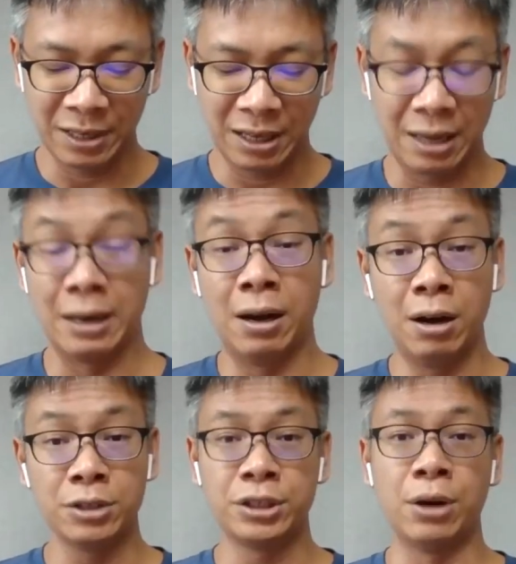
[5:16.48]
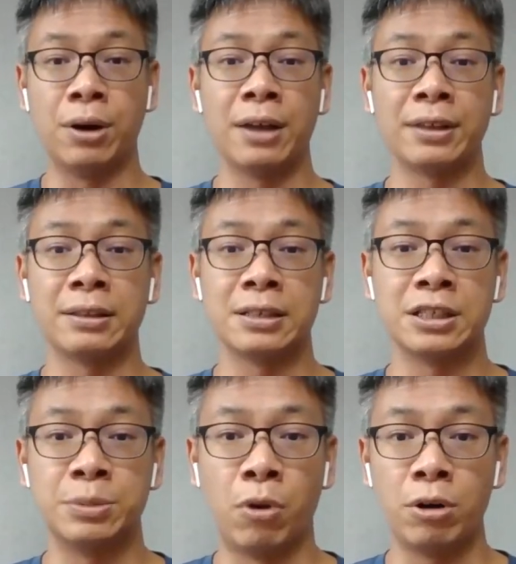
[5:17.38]
and also I think the
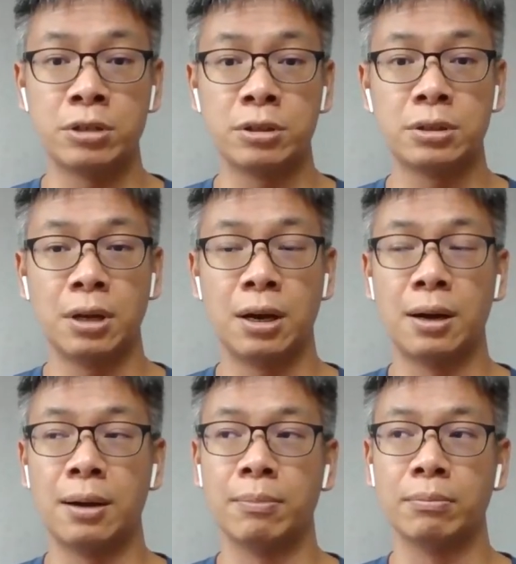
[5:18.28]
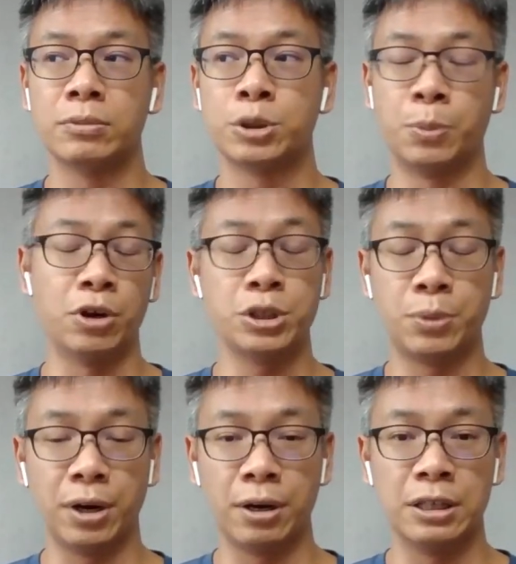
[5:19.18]

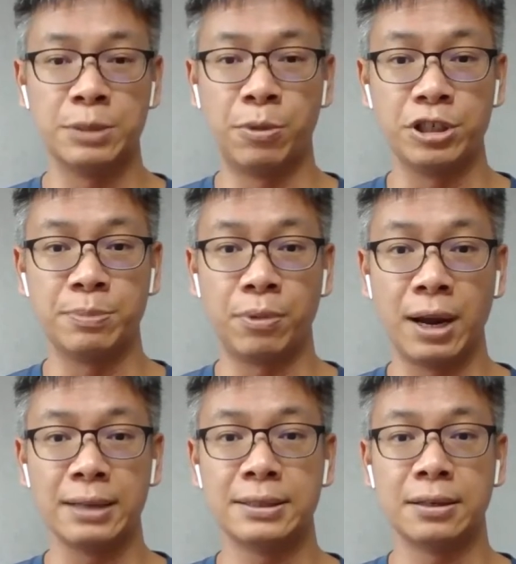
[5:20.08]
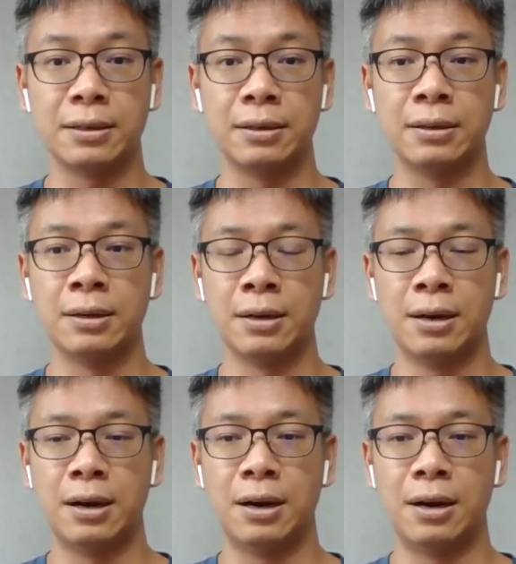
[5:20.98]
sportswear here, sports brands here,
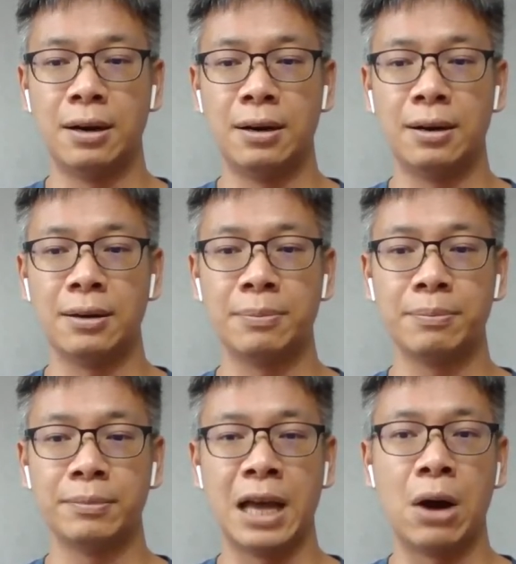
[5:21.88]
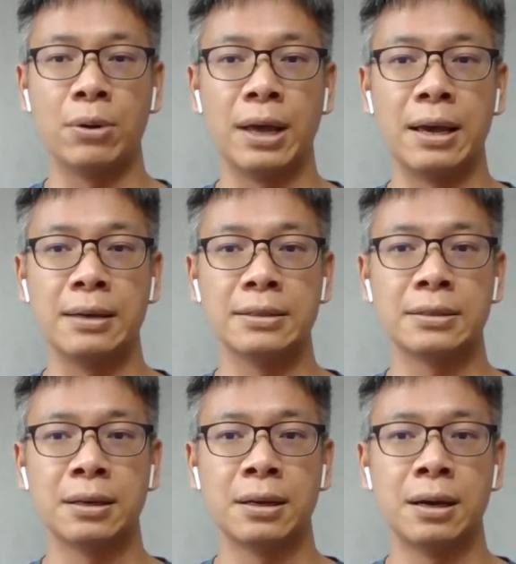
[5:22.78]
uh, nowadays,
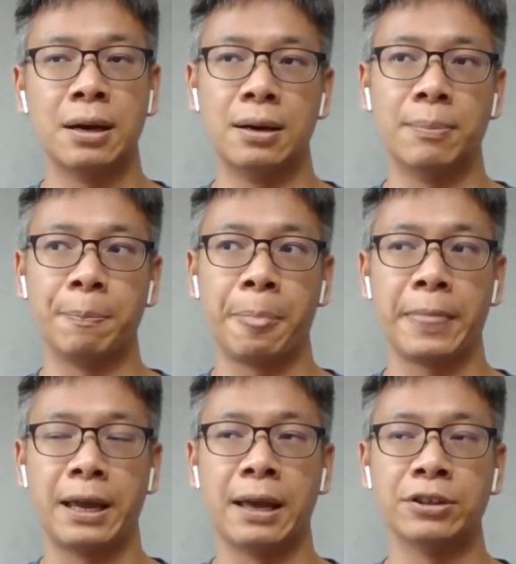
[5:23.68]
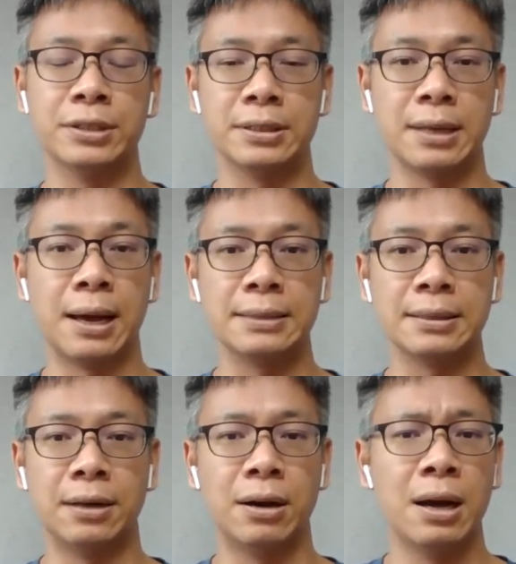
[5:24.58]
um, and the designs
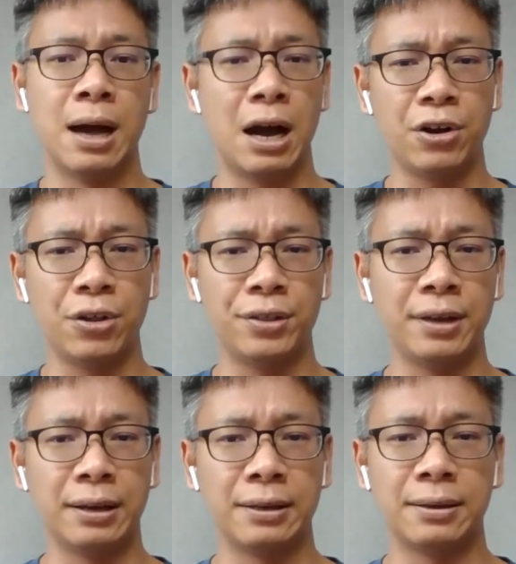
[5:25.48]
and all. I don't think